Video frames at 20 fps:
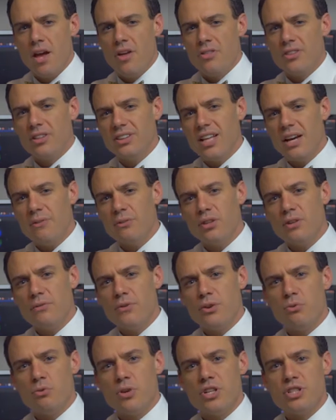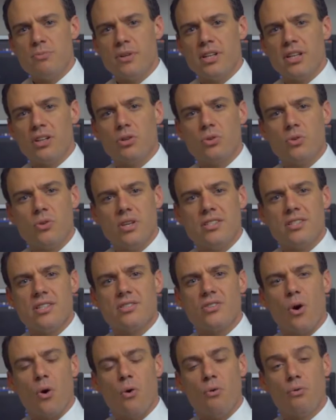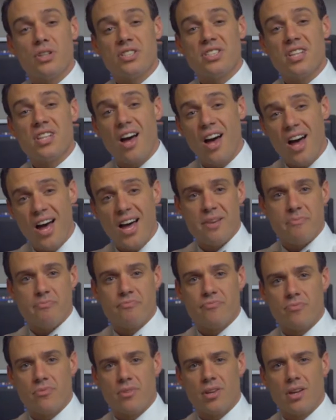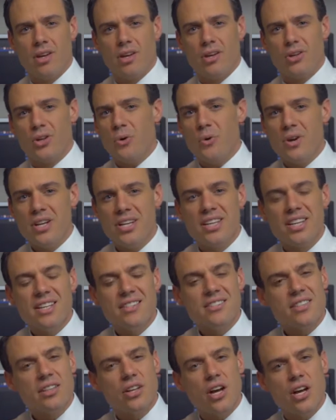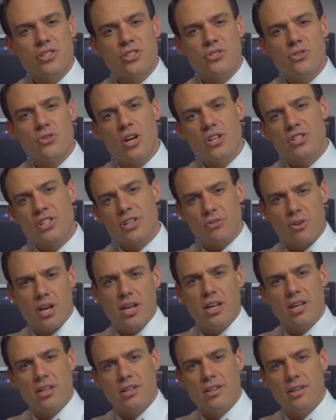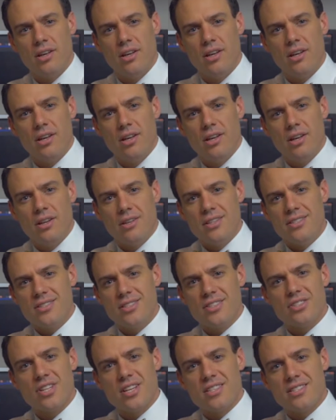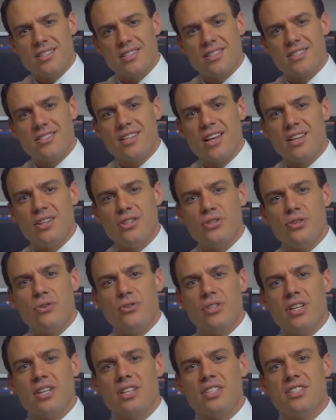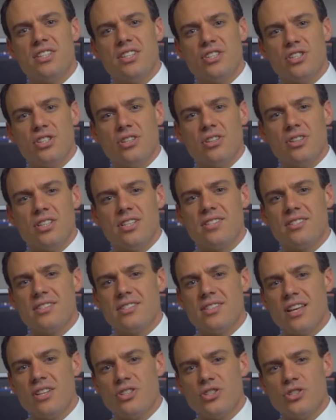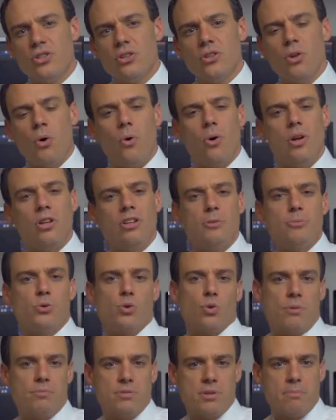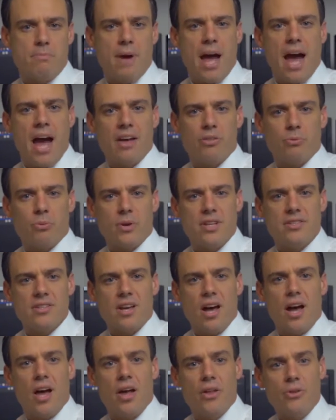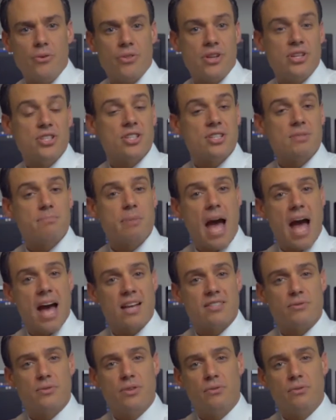The level of enrichment increases over time, going against the concentration gradient. This suggests that the cell is using additional essential oil absorption pathways other than just passive